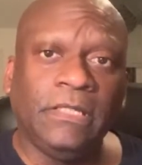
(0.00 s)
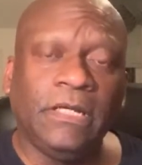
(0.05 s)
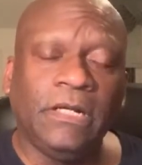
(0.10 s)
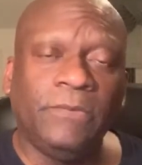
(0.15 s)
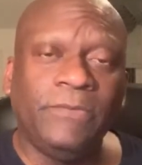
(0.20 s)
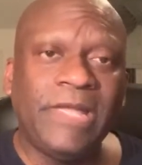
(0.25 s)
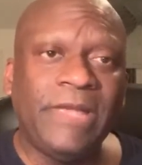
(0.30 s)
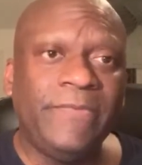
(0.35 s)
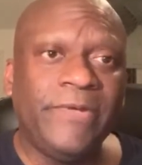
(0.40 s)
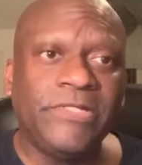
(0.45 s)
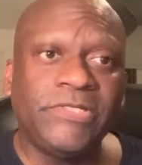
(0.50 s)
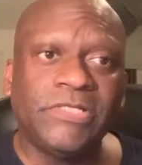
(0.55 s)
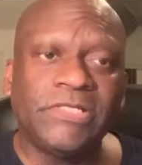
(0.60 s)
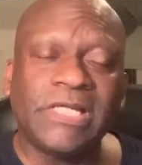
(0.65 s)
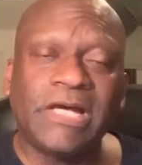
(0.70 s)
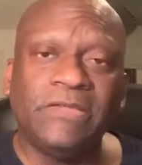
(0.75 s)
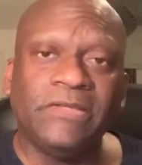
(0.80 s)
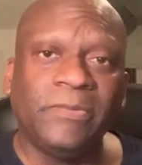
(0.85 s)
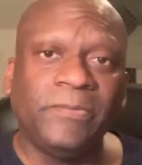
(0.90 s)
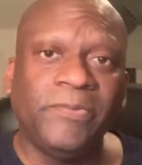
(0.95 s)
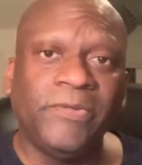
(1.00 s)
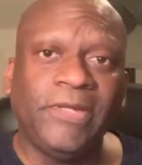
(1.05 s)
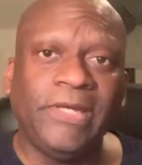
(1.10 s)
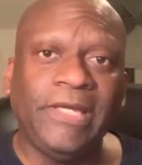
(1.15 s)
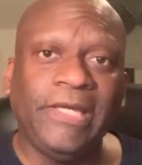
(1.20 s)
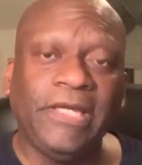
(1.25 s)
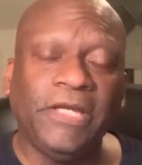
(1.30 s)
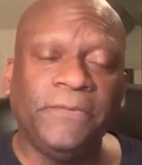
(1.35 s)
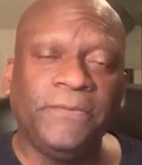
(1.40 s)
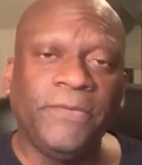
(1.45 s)
Or maybe it's just how they're
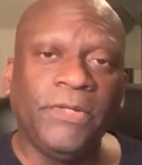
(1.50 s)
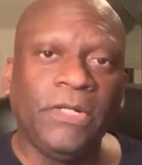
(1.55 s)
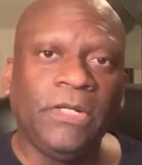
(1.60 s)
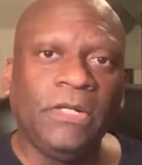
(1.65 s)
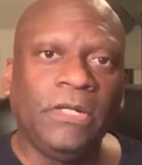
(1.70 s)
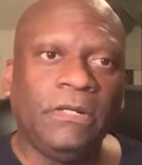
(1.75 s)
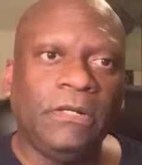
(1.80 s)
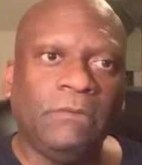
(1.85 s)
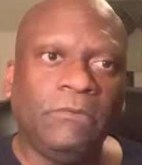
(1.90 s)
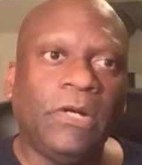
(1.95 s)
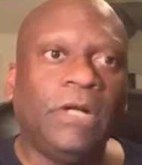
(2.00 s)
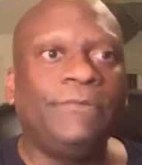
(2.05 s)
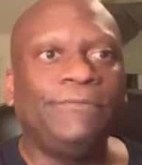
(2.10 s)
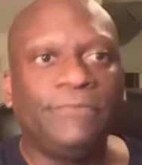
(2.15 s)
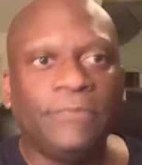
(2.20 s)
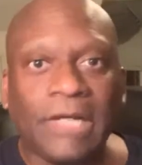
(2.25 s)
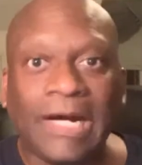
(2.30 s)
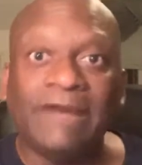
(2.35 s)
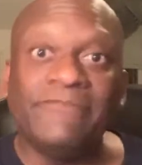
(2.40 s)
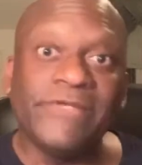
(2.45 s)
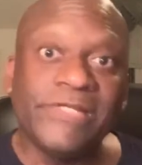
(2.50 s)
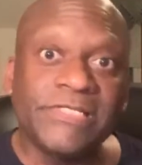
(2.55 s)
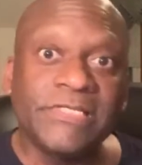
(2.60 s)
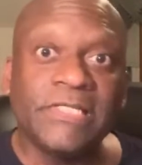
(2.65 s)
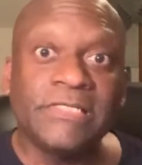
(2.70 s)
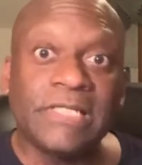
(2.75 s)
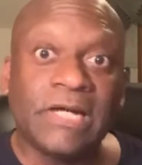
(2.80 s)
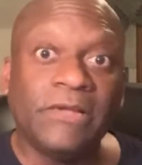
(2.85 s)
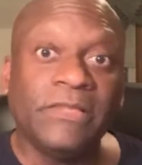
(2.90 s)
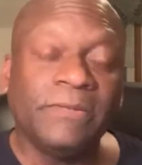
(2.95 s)
playing him. Well, obviously
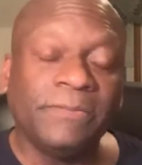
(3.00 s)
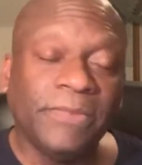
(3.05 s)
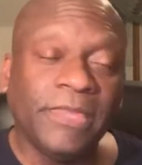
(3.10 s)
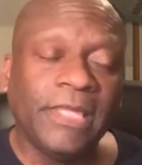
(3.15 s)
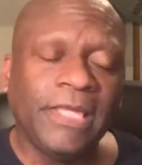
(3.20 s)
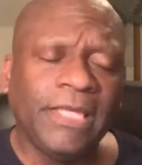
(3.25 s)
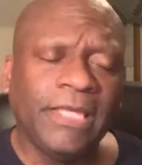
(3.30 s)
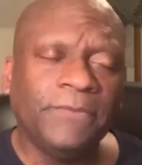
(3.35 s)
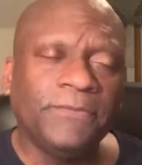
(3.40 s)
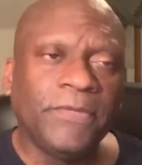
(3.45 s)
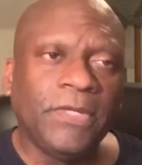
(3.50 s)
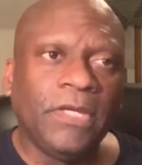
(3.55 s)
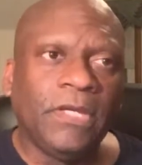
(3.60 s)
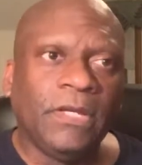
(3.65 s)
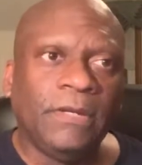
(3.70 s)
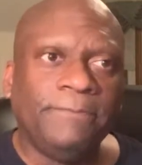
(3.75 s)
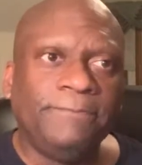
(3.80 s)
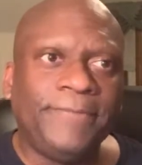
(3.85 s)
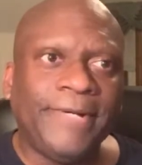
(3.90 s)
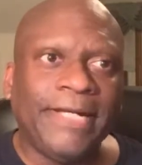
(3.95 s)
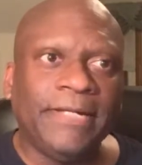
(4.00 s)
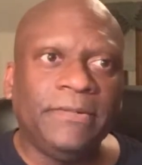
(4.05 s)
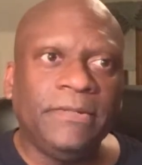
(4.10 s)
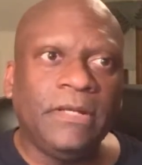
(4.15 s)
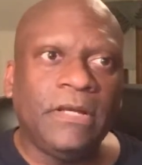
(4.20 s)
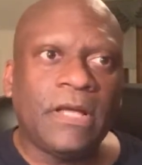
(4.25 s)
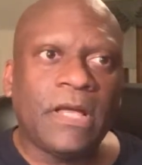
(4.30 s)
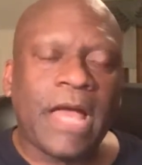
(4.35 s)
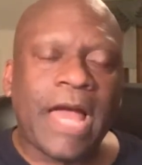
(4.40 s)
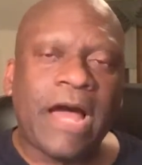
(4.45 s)
it's how they're playing him. But
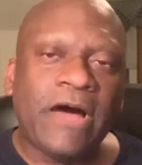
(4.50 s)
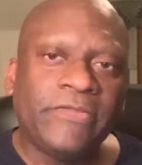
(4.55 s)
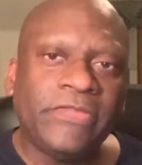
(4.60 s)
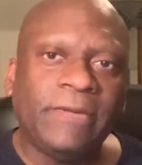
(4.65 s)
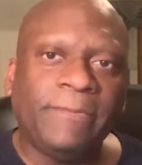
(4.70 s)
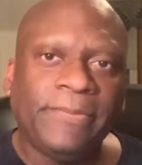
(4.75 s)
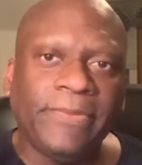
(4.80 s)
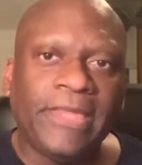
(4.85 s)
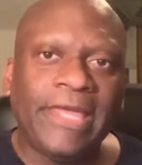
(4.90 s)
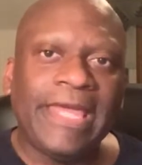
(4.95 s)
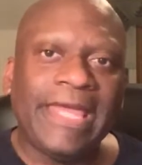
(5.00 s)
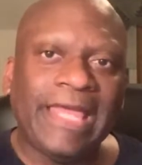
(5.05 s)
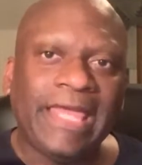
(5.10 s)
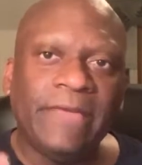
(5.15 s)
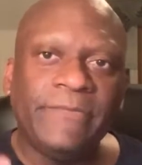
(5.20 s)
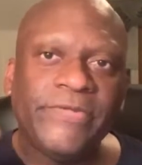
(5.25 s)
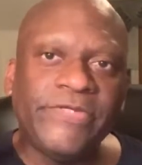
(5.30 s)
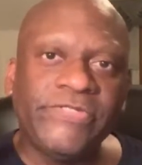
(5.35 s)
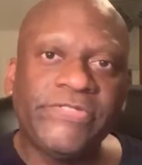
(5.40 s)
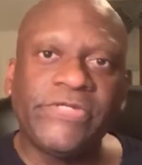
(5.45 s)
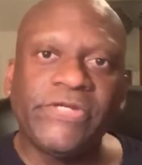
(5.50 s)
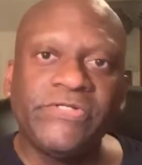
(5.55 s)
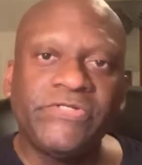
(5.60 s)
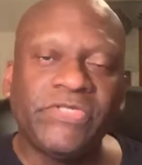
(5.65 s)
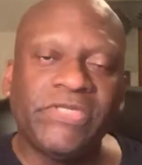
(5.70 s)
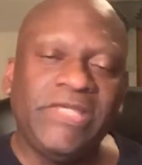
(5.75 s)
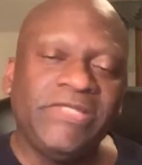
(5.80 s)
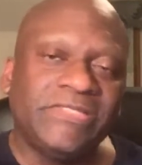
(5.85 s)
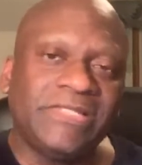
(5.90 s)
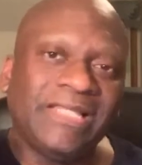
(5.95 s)
how they're playing him is such
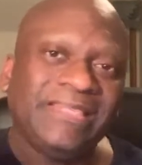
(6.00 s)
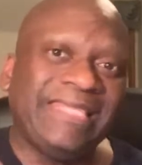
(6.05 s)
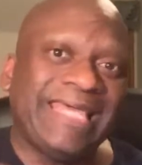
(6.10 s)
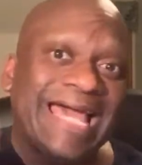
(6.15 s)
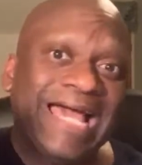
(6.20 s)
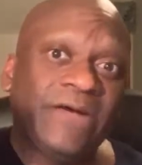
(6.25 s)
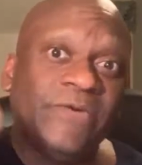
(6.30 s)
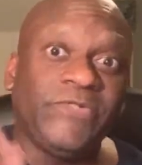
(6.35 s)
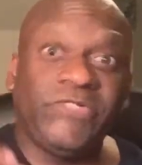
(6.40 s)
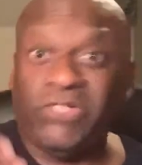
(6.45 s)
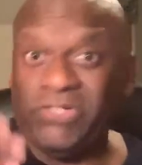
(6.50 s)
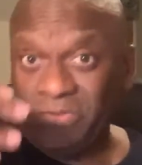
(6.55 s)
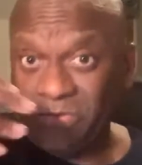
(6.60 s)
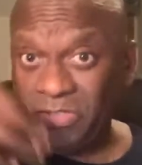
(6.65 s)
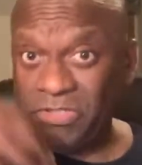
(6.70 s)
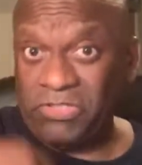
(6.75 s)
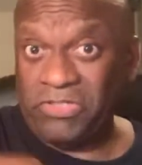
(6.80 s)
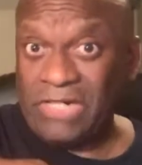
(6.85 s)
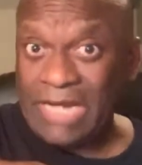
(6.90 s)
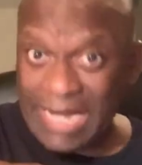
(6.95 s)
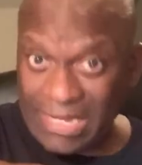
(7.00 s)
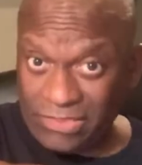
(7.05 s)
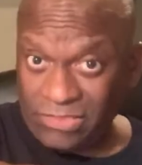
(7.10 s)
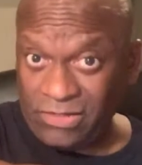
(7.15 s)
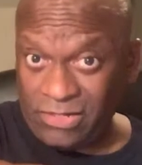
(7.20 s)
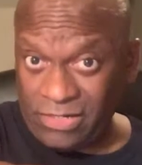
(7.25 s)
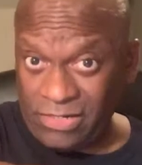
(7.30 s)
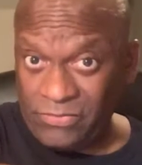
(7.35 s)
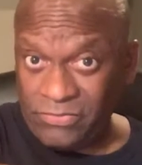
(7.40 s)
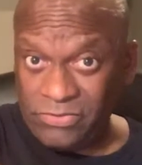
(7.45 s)
that he's not the acquisition I
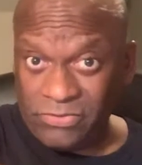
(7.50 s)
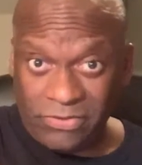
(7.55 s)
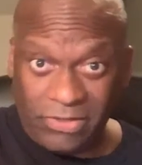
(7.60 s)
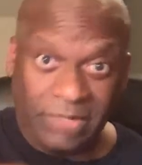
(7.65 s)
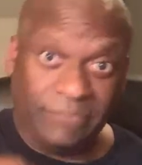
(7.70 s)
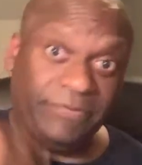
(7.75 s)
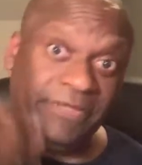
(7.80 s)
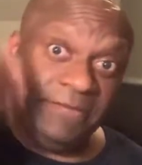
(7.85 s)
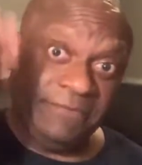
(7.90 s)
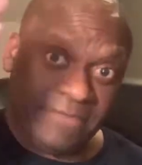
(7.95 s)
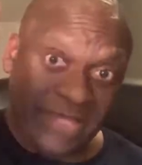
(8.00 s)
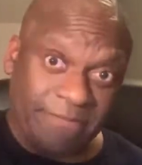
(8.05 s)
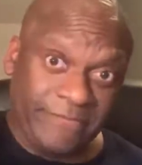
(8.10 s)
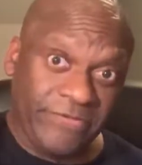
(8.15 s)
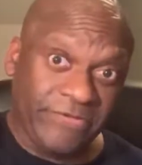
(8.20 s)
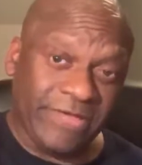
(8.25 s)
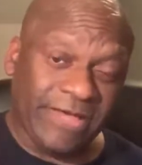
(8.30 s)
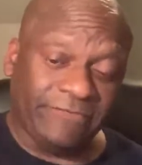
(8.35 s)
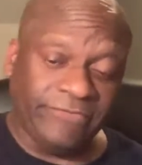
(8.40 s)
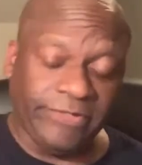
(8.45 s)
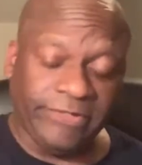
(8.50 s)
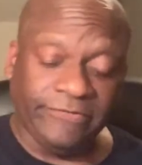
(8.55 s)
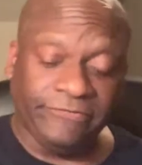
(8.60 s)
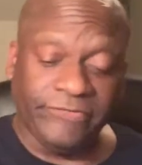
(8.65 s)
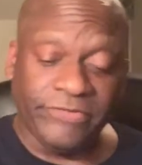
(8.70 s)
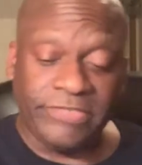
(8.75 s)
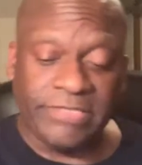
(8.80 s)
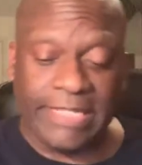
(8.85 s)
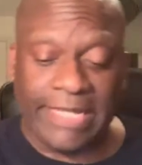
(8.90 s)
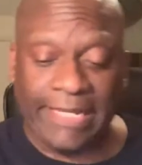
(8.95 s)
thought he was going to be. Maybe you have a
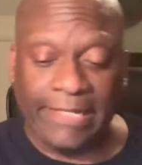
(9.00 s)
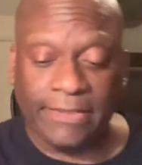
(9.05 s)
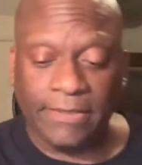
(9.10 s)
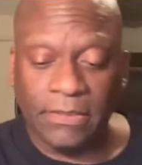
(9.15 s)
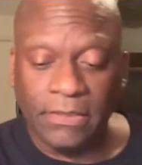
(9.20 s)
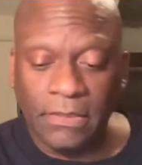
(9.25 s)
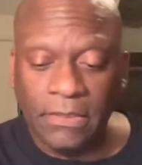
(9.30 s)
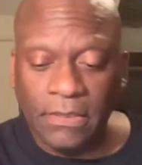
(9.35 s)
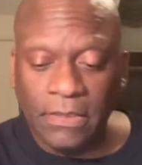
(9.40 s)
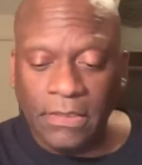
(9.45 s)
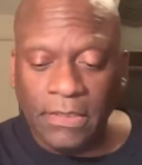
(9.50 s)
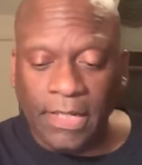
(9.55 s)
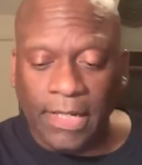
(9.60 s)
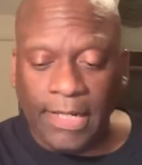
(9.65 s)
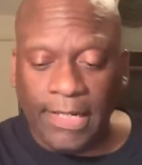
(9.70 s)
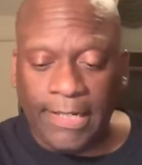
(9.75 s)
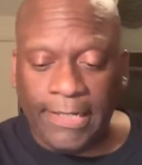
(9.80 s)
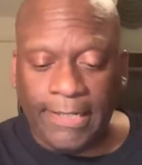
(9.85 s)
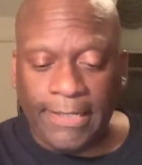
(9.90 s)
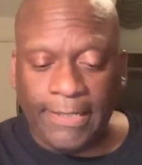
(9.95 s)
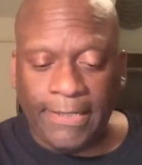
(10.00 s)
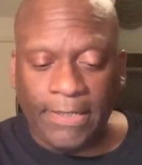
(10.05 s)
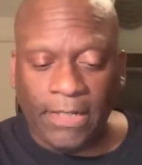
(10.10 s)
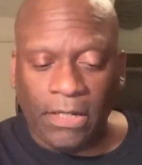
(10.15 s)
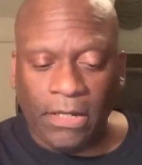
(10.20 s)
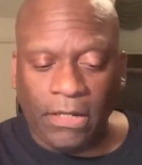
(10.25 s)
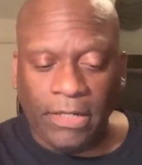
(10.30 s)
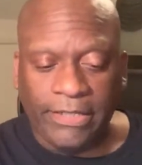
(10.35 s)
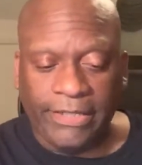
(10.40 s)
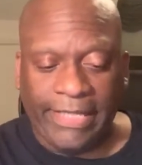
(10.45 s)
different take uh,
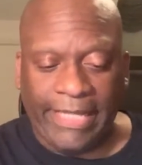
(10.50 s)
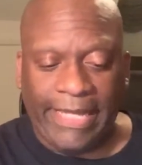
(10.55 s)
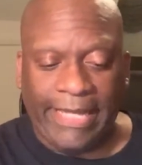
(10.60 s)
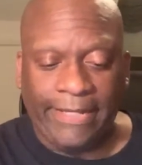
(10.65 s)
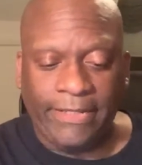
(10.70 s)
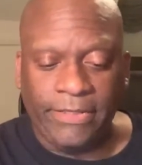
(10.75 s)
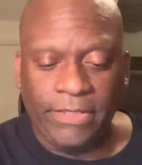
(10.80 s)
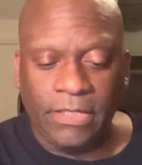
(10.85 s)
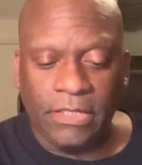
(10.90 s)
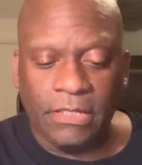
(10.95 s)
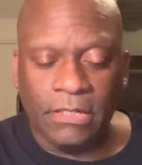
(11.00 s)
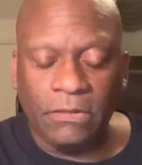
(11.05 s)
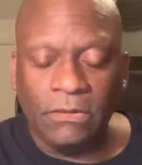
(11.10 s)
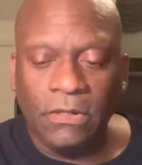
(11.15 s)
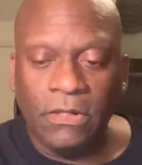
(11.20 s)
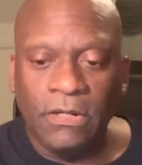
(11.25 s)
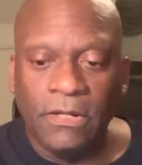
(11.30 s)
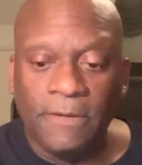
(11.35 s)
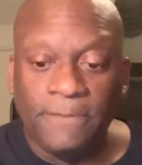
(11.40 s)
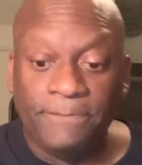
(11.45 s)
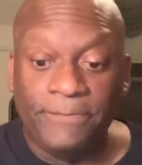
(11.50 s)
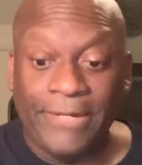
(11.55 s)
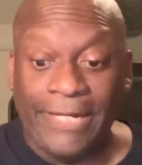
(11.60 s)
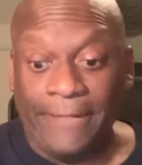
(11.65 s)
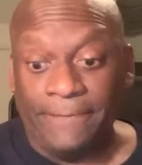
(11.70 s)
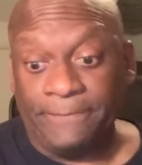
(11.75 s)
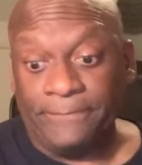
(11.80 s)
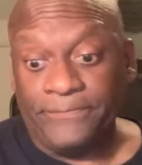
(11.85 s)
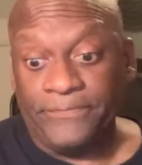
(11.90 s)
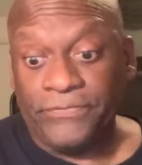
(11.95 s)
on that, you know.
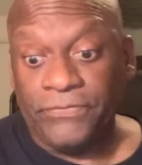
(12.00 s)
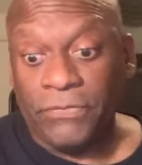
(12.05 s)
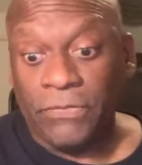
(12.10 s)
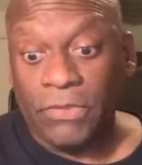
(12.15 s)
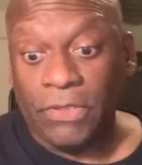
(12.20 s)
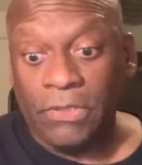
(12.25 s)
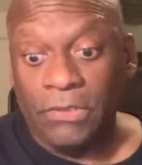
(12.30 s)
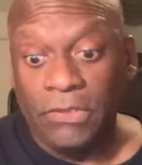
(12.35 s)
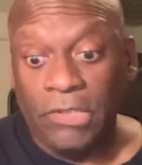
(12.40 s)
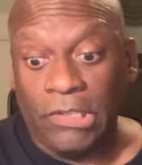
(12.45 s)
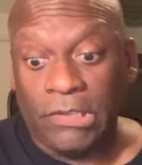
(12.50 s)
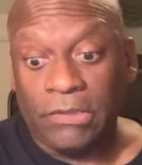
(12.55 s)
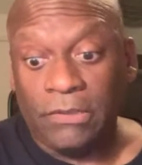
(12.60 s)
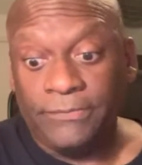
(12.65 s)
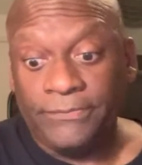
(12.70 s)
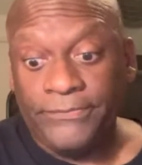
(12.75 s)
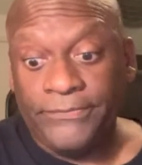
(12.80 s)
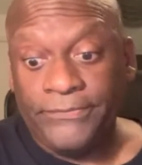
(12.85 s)
But look,